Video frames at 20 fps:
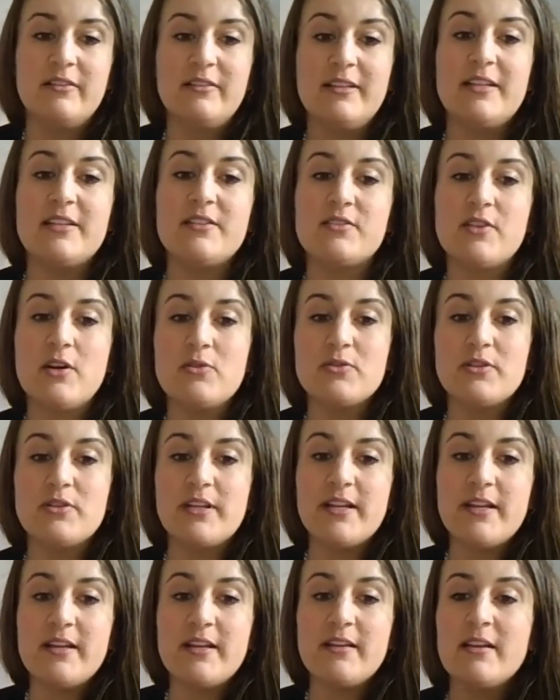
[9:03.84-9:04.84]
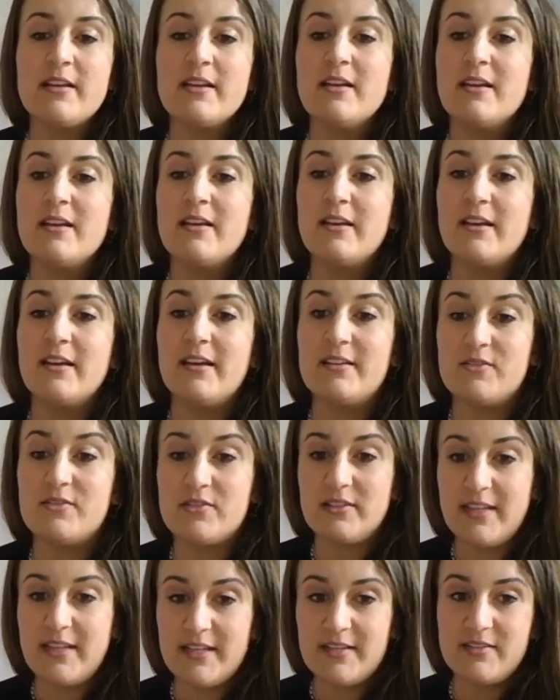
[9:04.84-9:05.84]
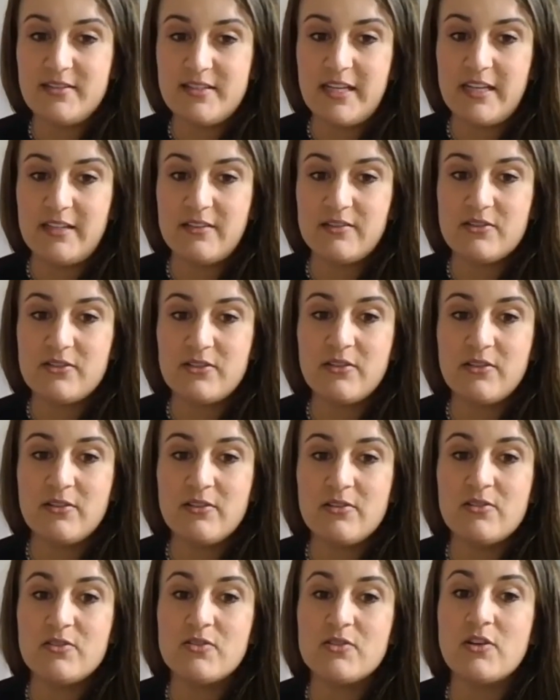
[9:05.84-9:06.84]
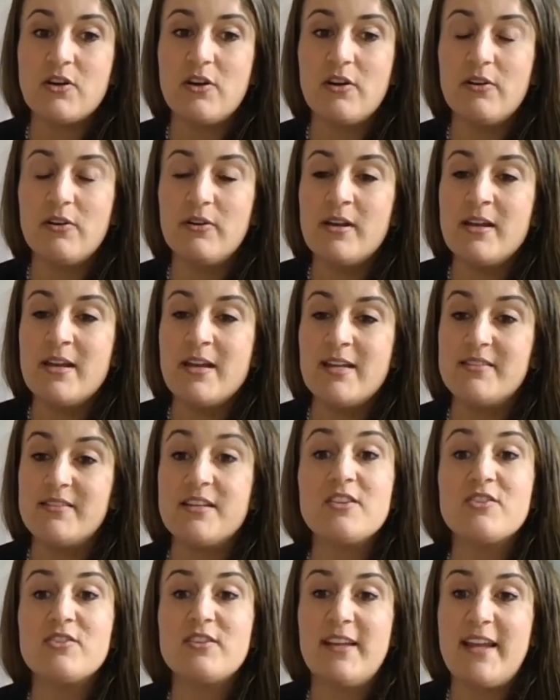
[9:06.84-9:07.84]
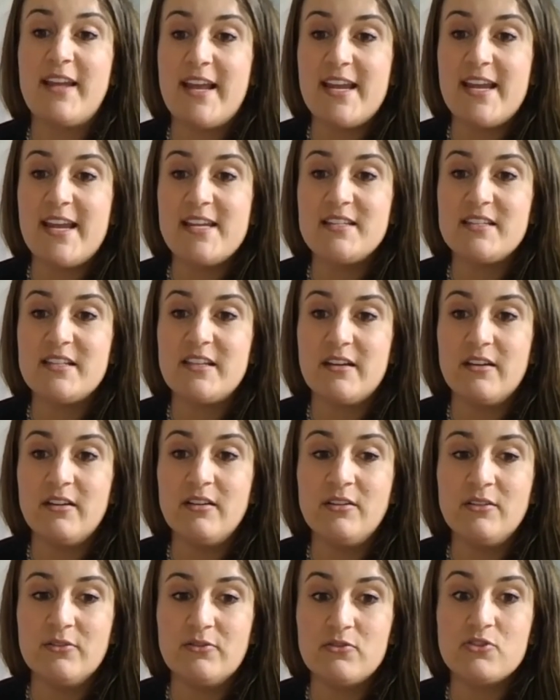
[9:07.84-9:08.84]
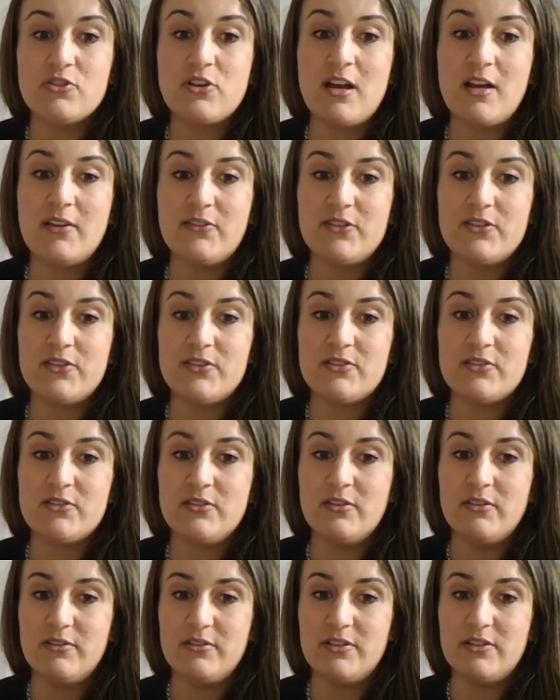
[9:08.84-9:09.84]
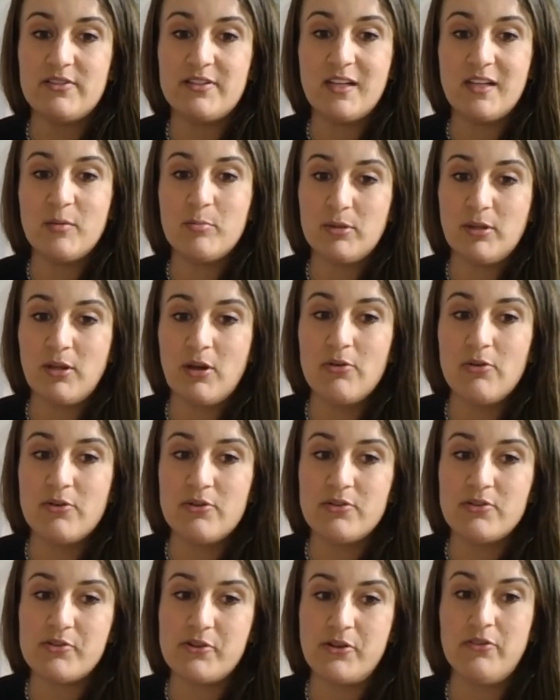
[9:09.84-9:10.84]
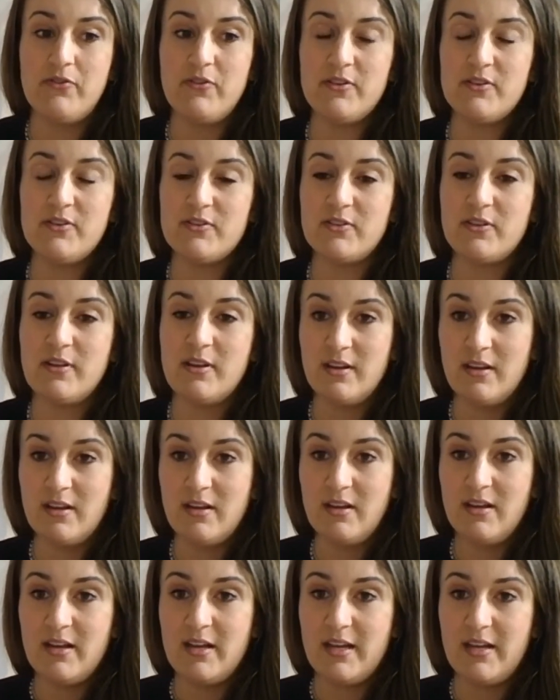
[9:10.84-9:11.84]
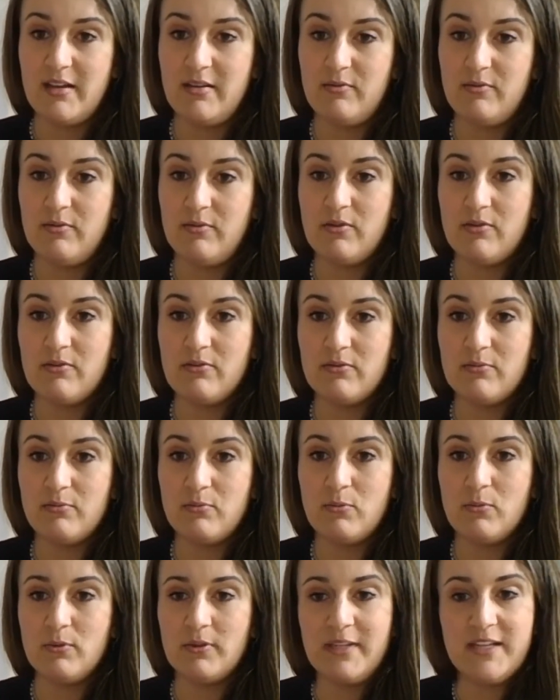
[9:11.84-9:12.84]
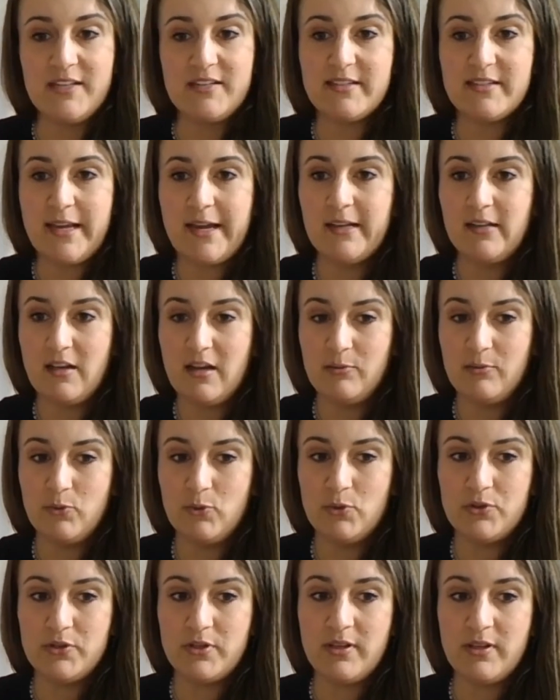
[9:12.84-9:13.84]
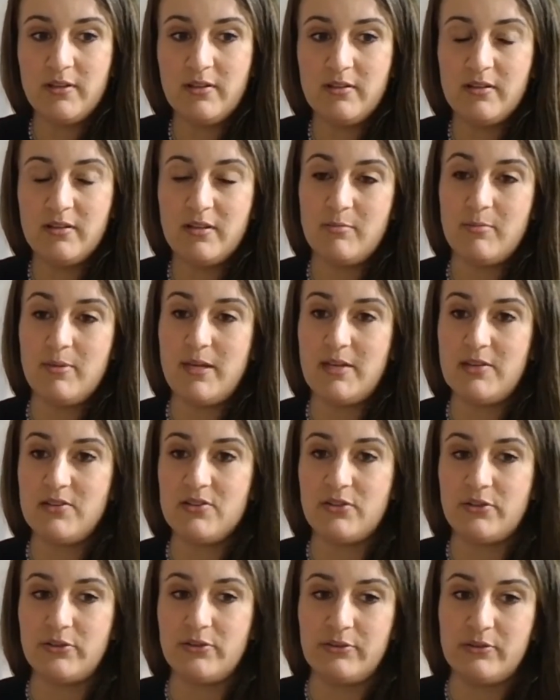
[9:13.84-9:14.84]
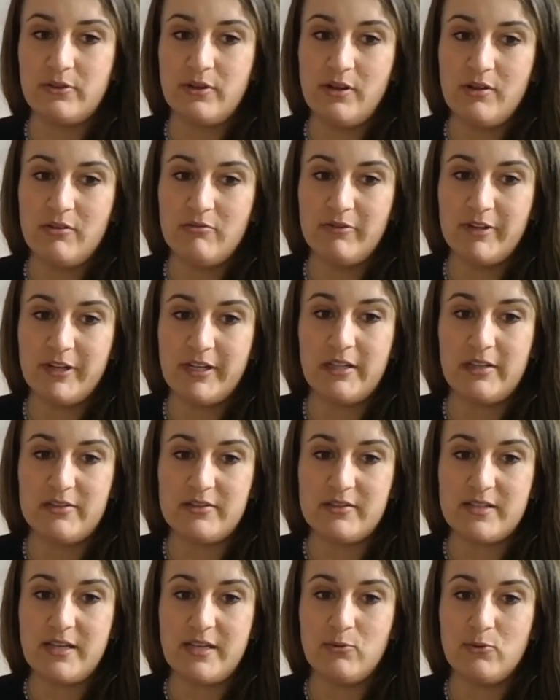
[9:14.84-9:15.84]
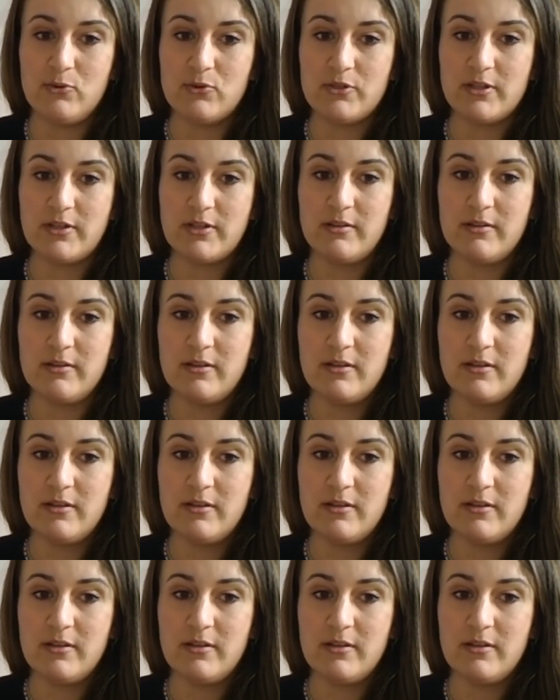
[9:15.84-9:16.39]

less salty, it's less dense. So it's actually easier for divers to sink below the surface in less saline water compared to regular seawater.